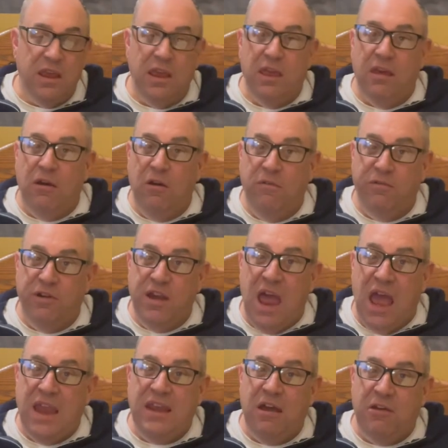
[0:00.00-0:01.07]
over
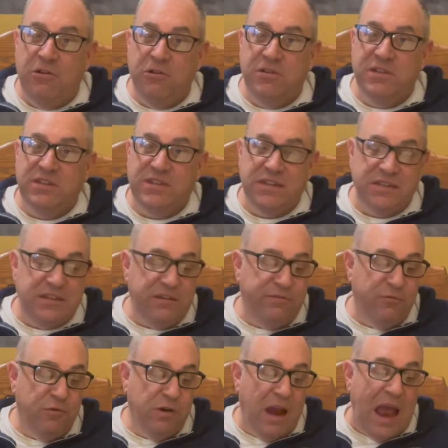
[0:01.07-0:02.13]

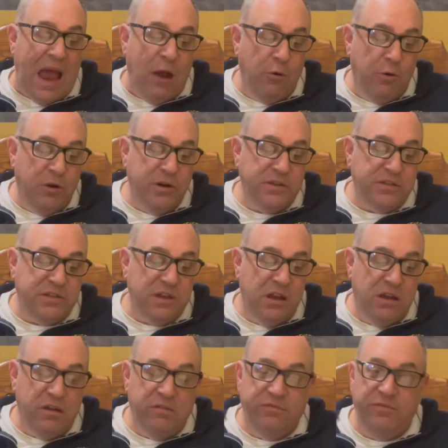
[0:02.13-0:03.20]
964 hours
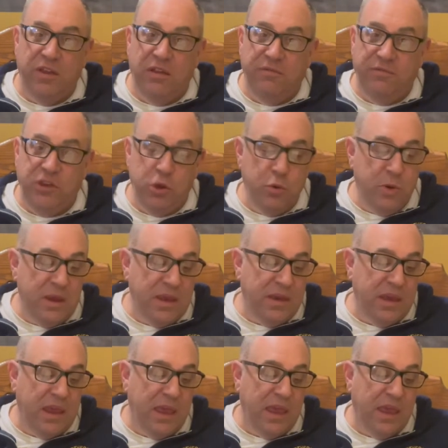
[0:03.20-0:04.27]
of
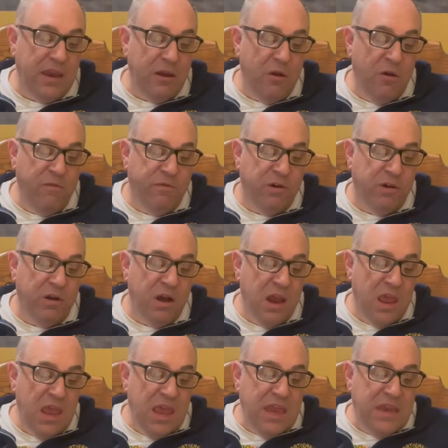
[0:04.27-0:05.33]
viewing, and over
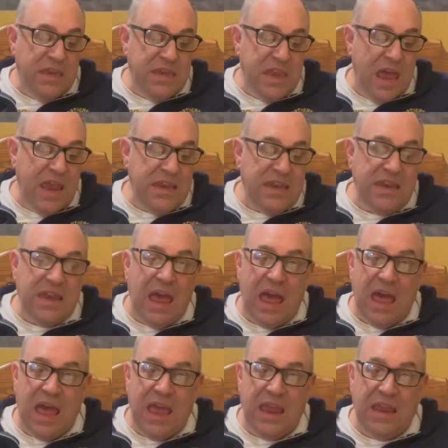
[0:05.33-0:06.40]

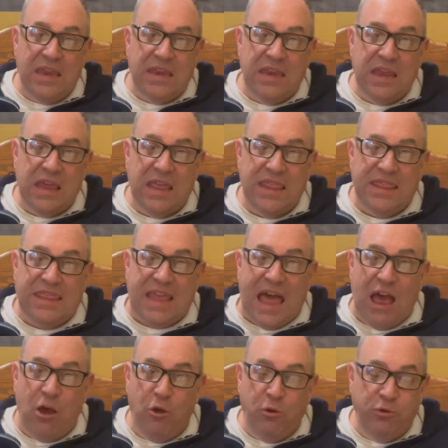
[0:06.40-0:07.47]

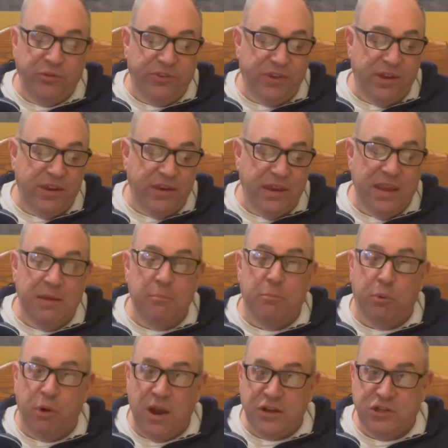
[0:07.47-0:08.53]
99,000
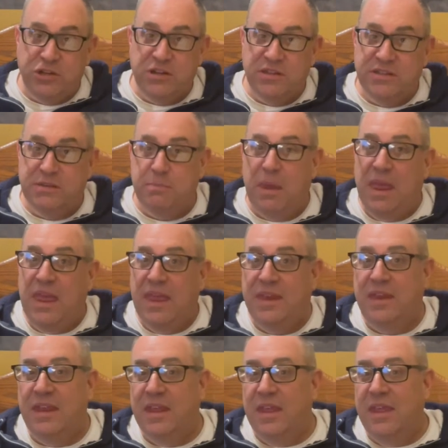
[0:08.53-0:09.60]
impressions made.
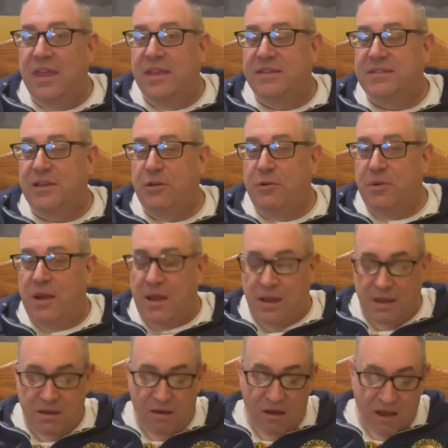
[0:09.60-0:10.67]
So
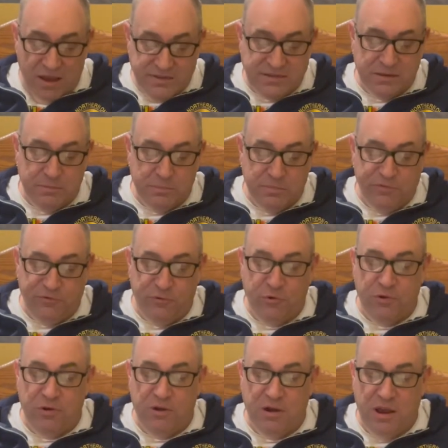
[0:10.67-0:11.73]
awesome
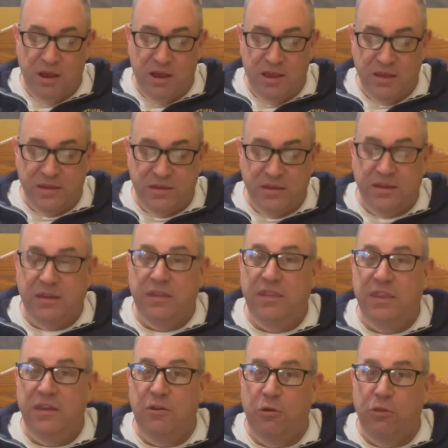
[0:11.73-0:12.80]
for
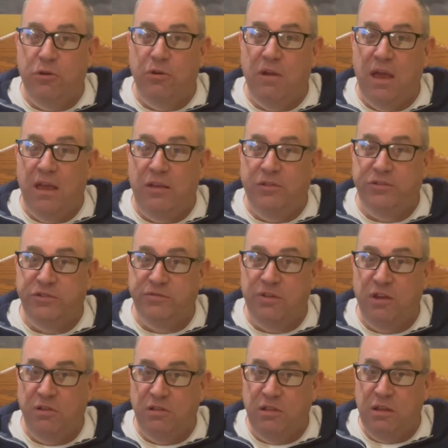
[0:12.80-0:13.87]
the Northern Ohio
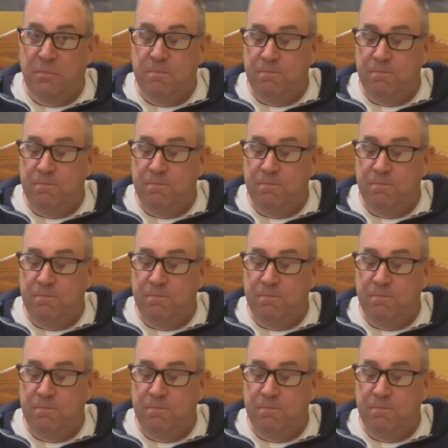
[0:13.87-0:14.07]
Chevelle Club